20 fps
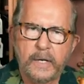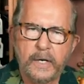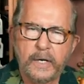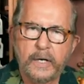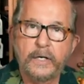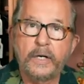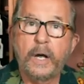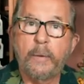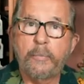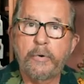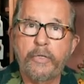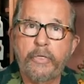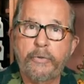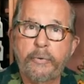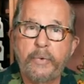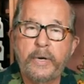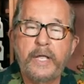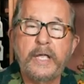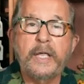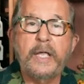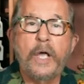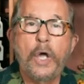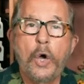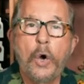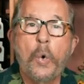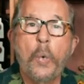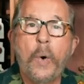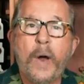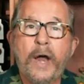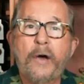Number three,
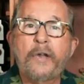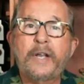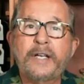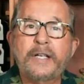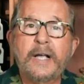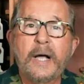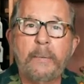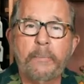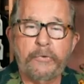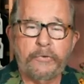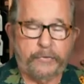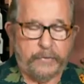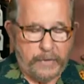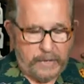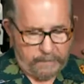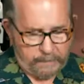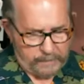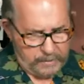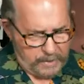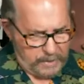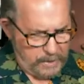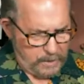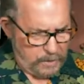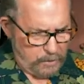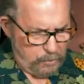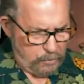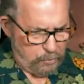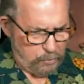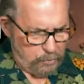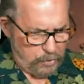where it comes from,
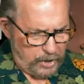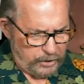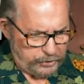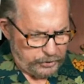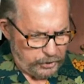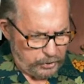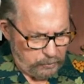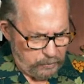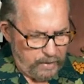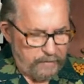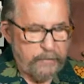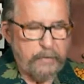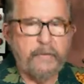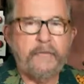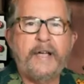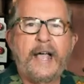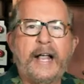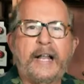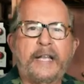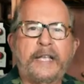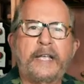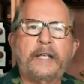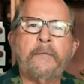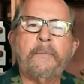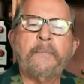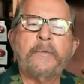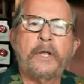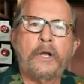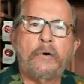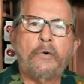Russian River Valley.
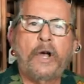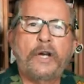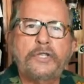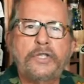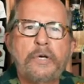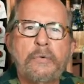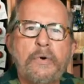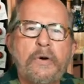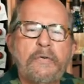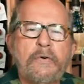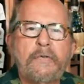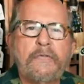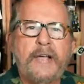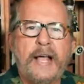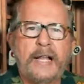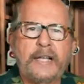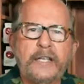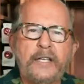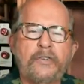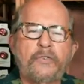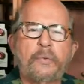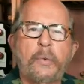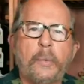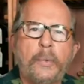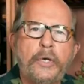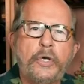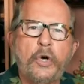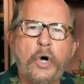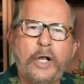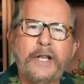Russian River Valley is what
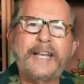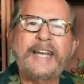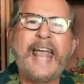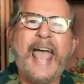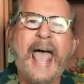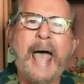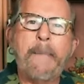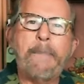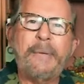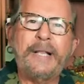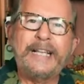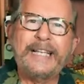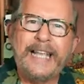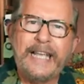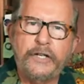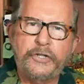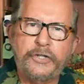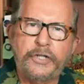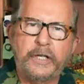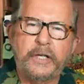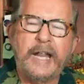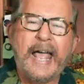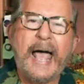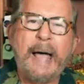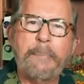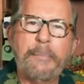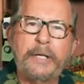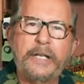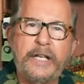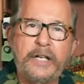we call an appellation.
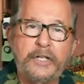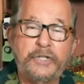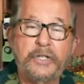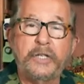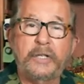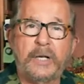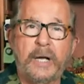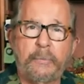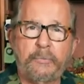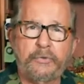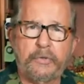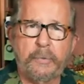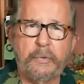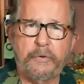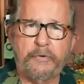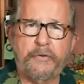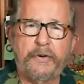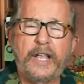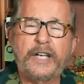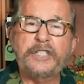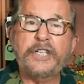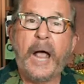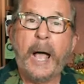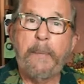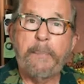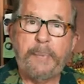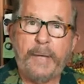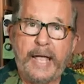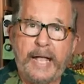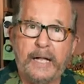Appellation comes from the French
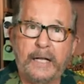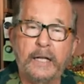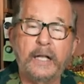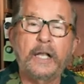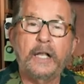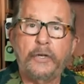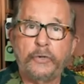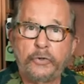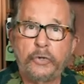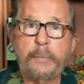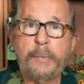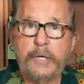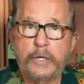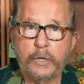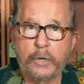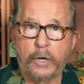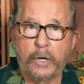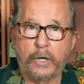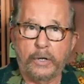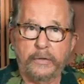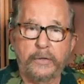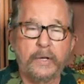appel, to be called.